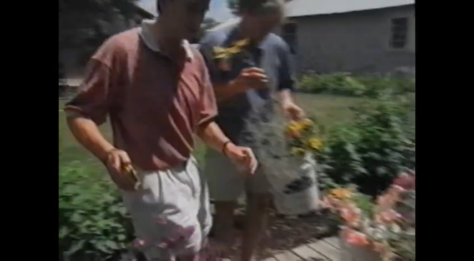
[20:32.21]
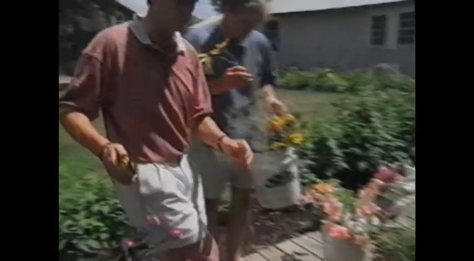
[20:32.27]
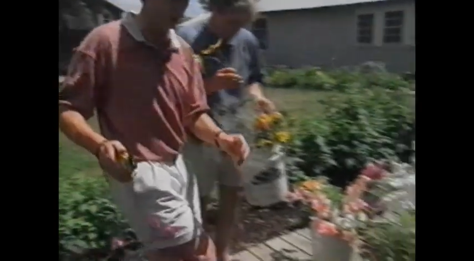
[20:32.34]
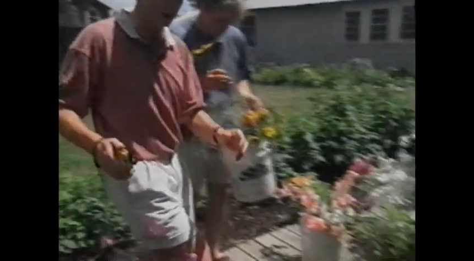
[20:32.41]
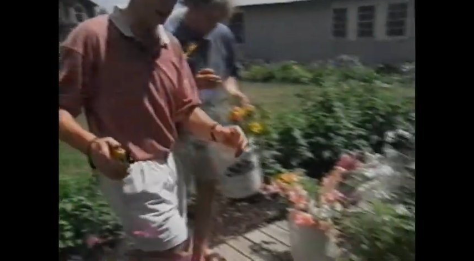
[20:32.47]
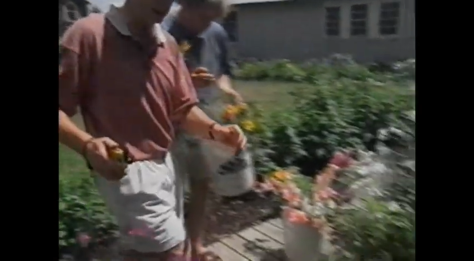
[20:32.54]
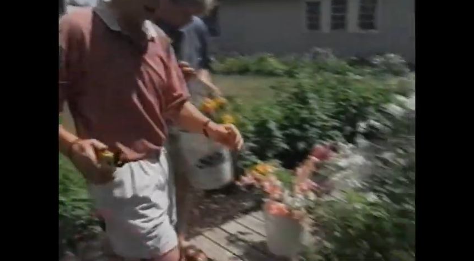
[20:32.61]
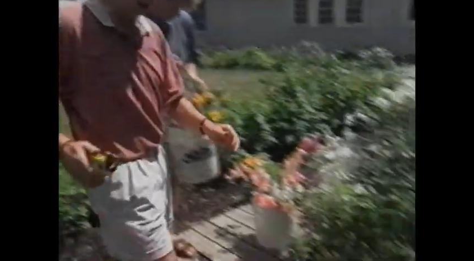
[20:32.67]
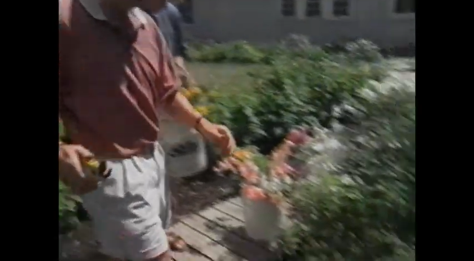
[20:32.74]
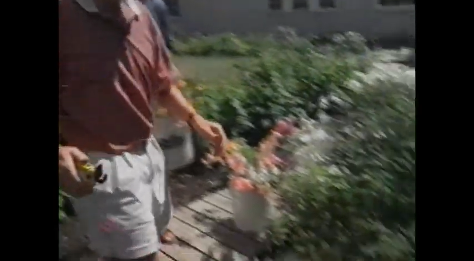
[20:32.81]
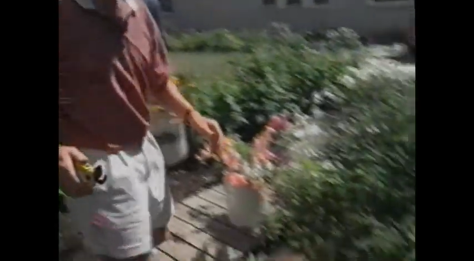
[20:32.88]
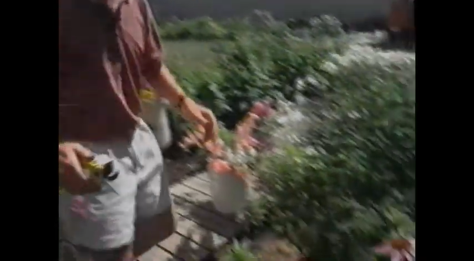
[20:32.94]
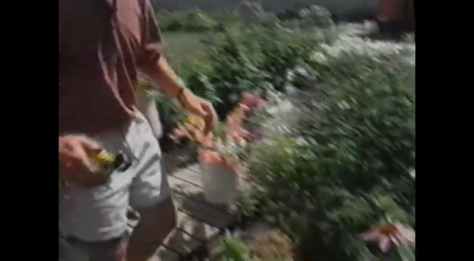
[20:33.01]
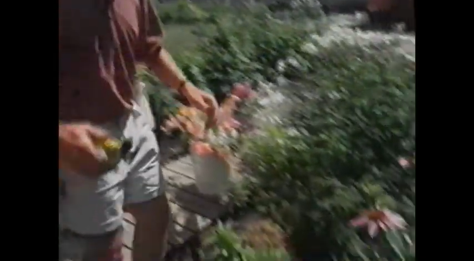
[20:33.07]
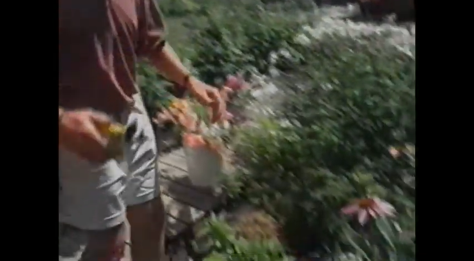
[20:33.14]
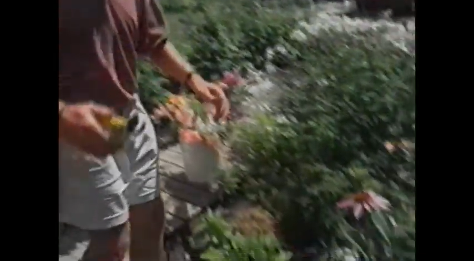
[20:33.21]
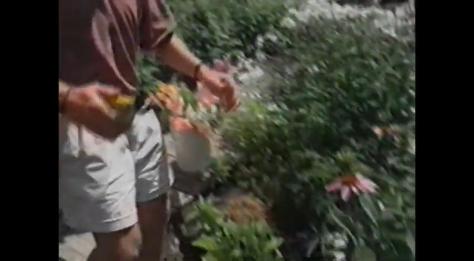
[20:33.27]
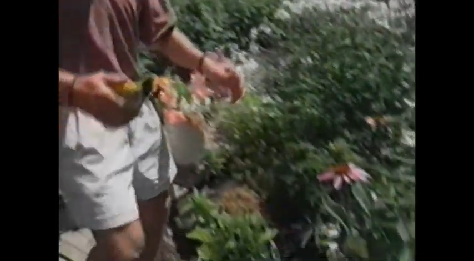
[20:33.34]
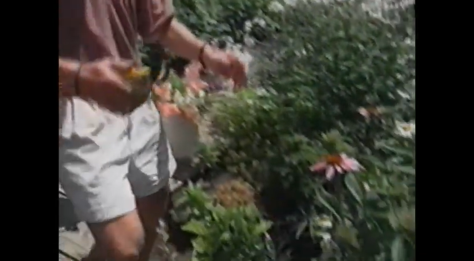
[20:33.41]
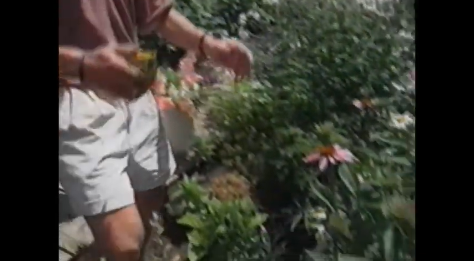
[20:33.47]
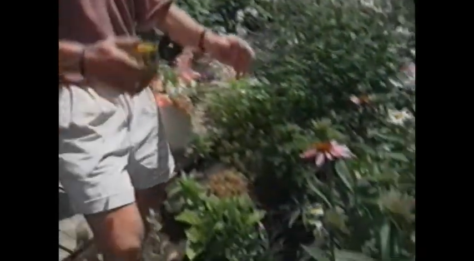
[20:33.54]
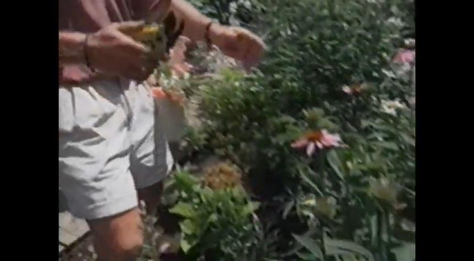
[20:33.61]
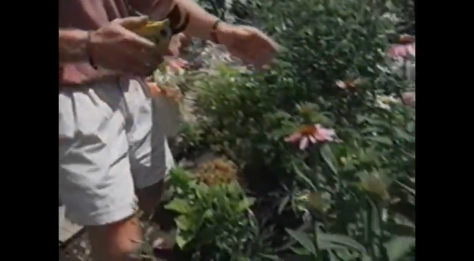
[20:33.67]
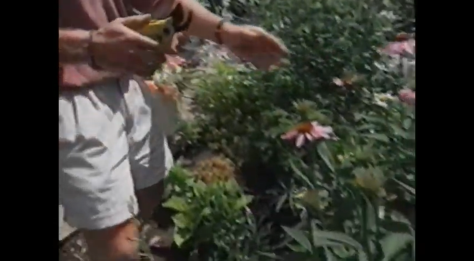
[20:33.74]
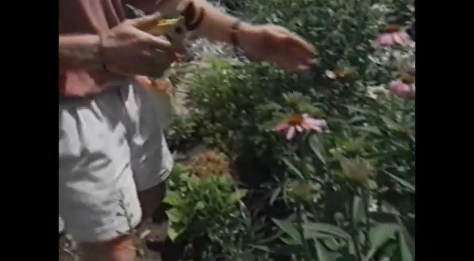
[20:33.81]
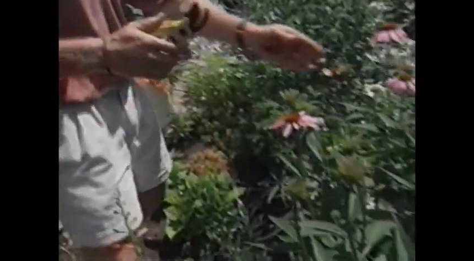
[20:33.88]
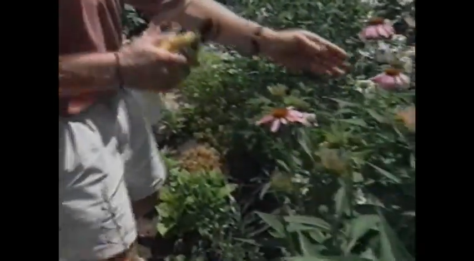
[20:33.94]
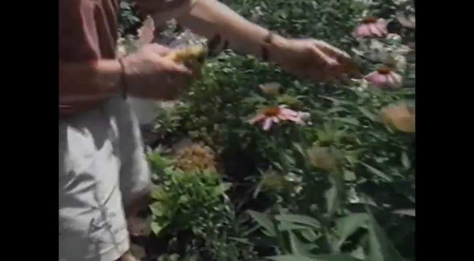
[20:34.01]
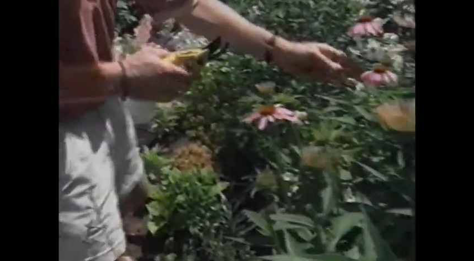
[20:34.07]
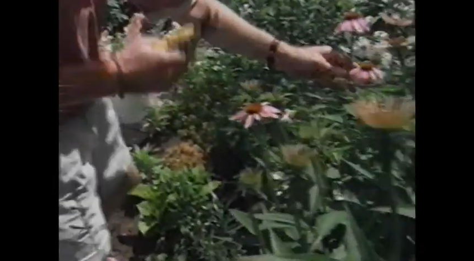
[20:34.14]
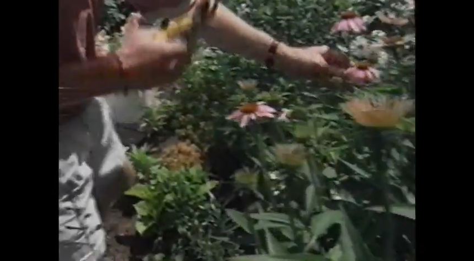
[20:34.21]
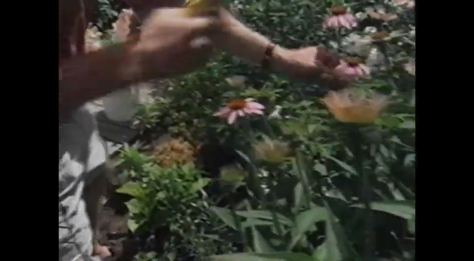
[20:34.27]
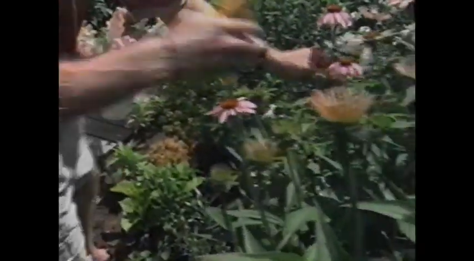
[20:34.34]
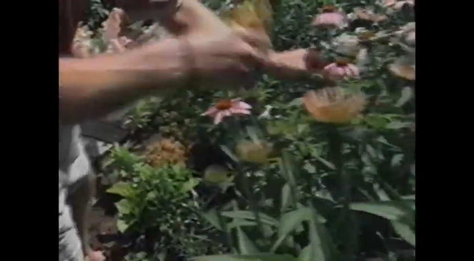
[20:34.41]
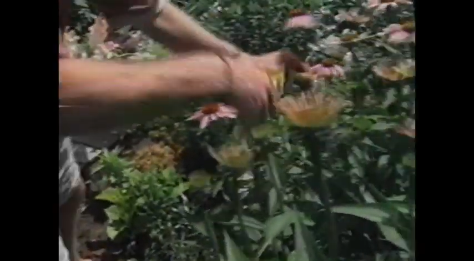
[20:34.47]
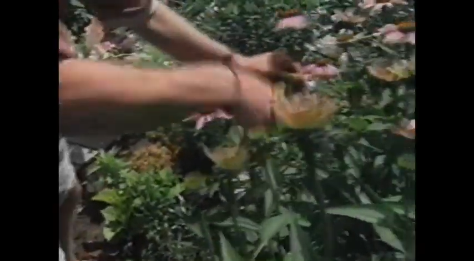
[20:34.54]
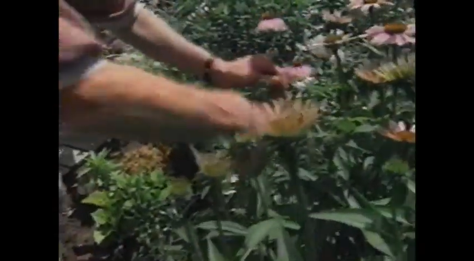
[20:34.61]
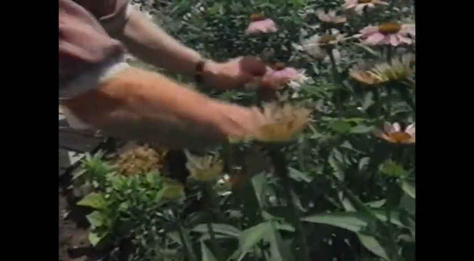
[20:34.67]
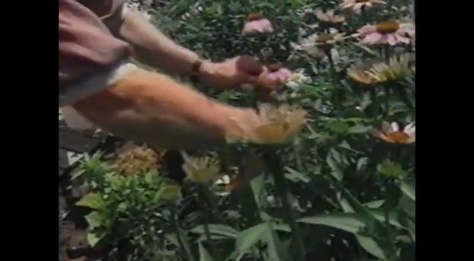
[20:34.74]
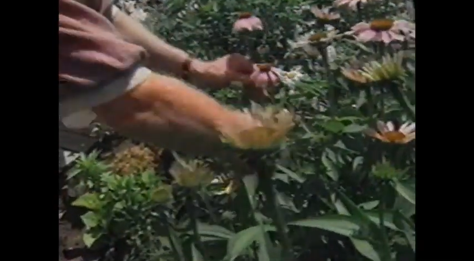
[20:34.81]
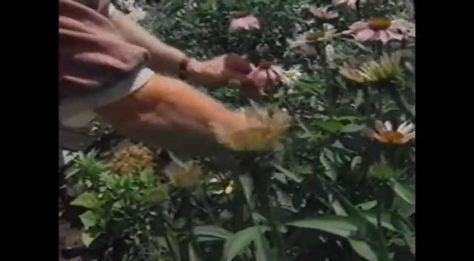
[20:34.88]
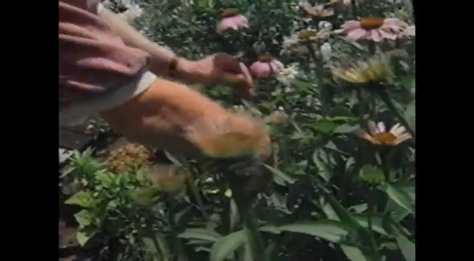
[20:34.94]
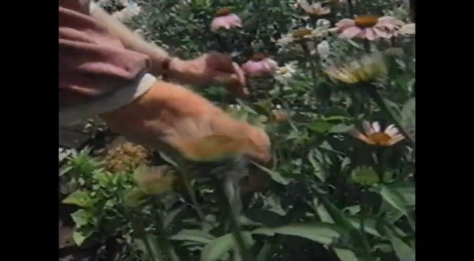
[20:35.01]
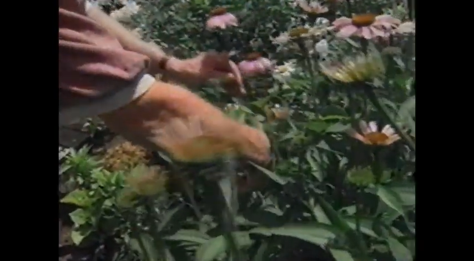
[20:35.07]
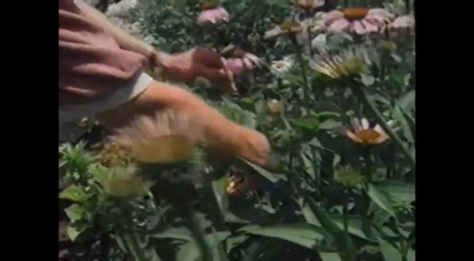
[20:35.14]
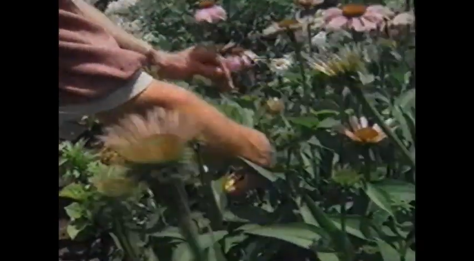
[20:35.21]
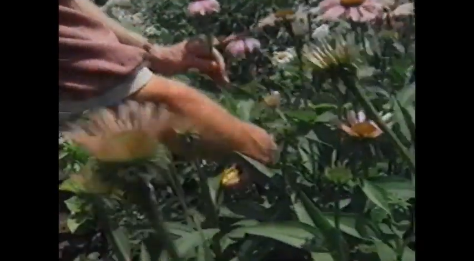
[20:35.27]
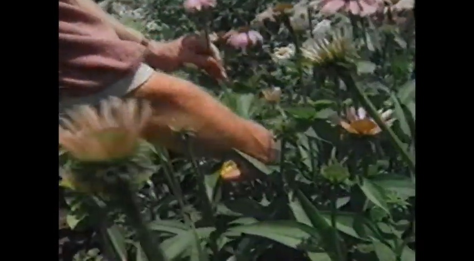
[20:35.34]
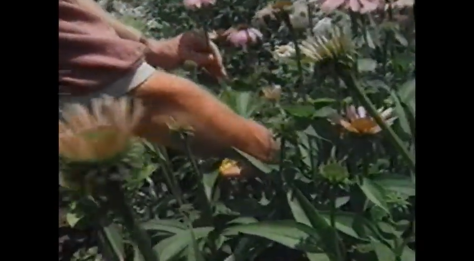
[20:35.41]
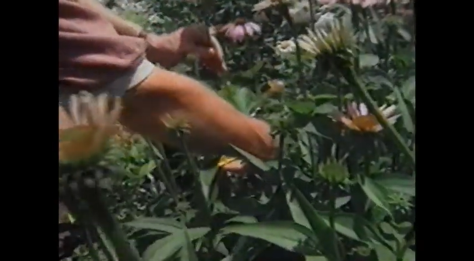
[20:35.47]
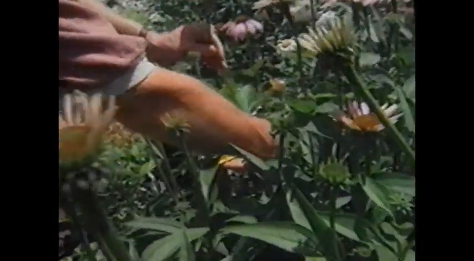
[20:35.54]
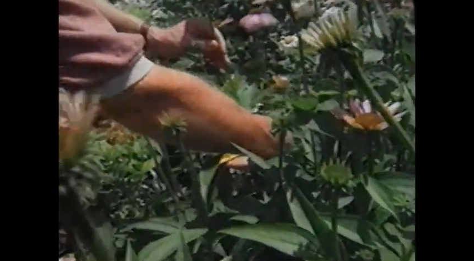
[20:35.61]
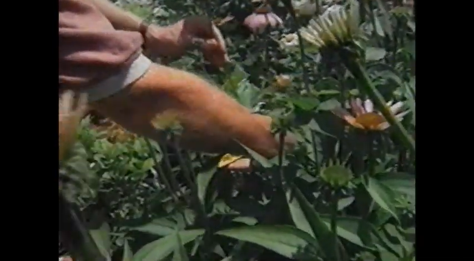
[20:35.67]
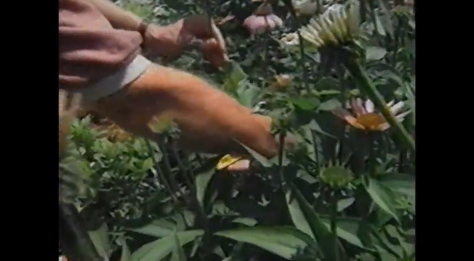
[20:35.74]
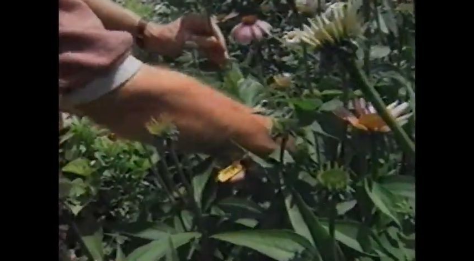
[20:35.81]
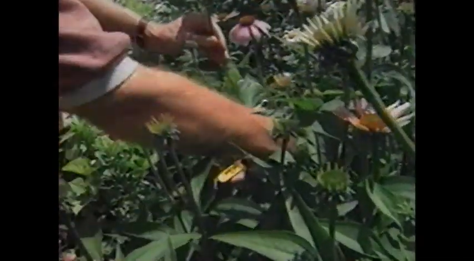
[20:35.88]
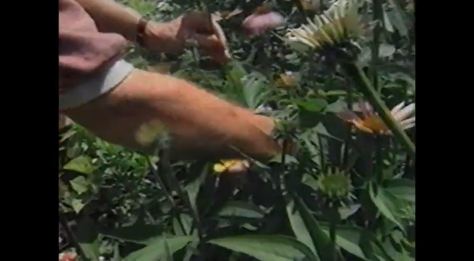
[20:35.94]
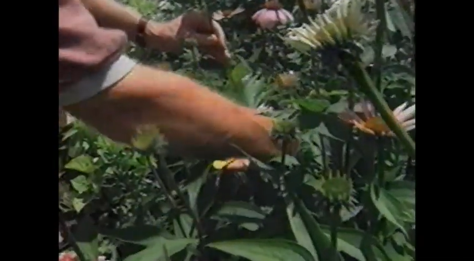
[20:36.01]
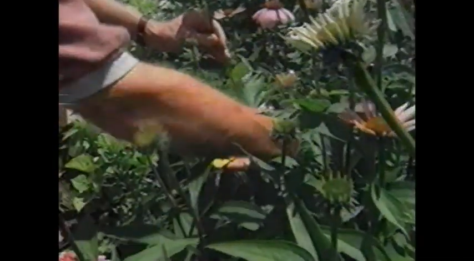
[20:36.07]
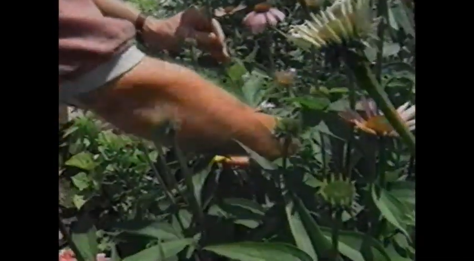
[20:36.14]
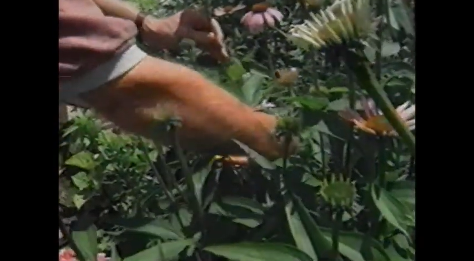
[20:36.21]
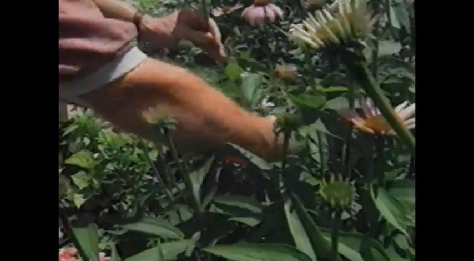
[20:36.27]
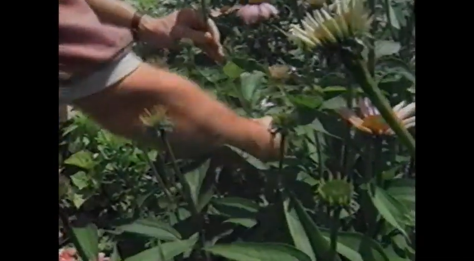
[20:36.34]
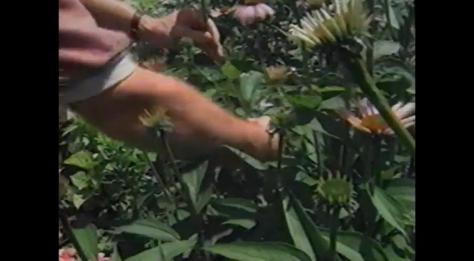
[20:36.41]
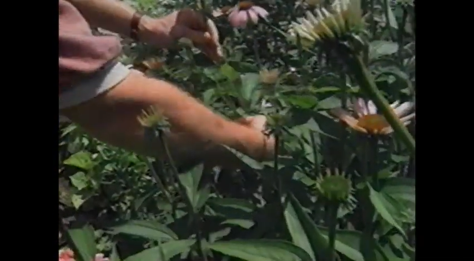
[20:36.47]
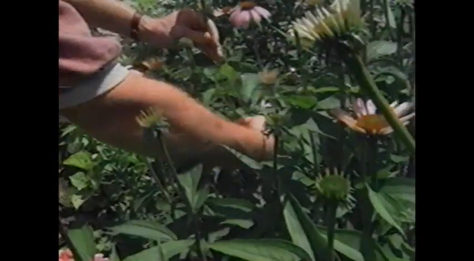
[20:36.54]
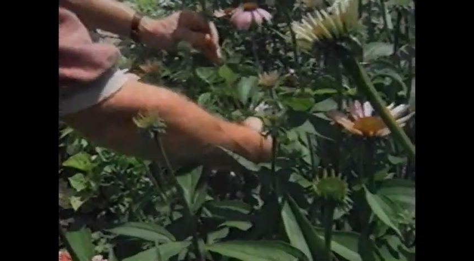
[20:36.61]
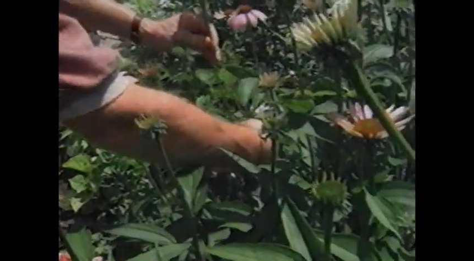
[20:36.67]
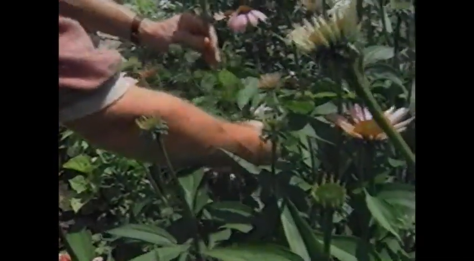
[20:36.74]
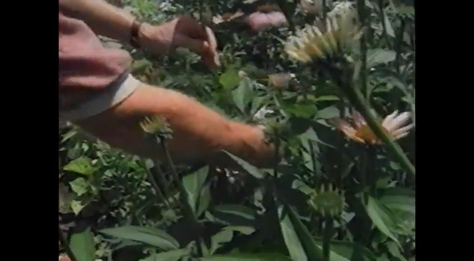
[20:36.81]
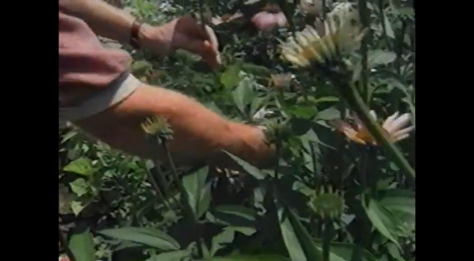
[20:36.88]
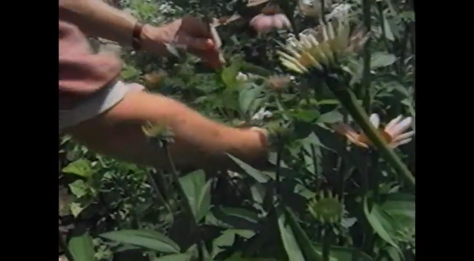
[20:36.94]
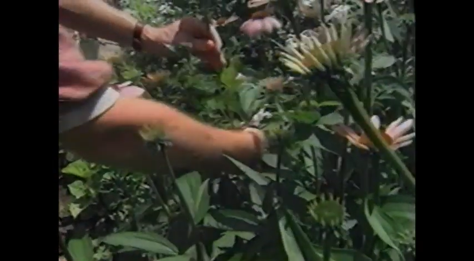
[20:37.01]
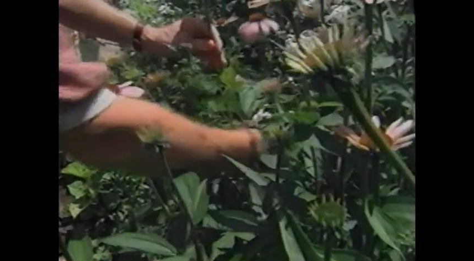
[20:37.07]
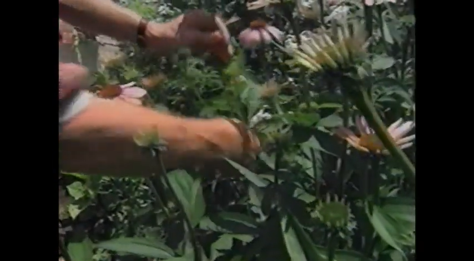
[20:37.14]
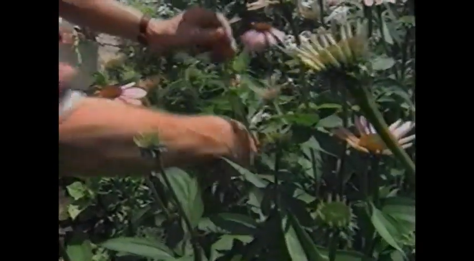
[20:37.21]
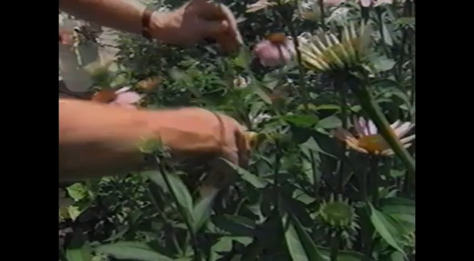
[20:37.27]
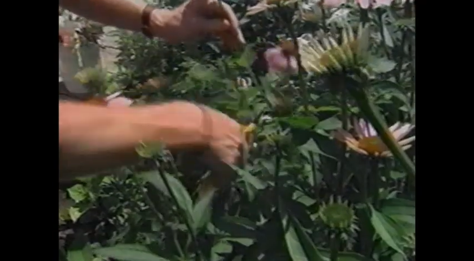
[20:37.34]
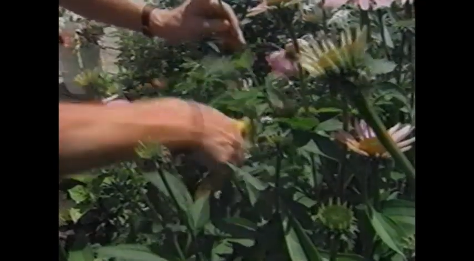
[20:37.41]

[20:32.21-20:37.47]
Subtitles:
No face is visible, so there are no lips to read.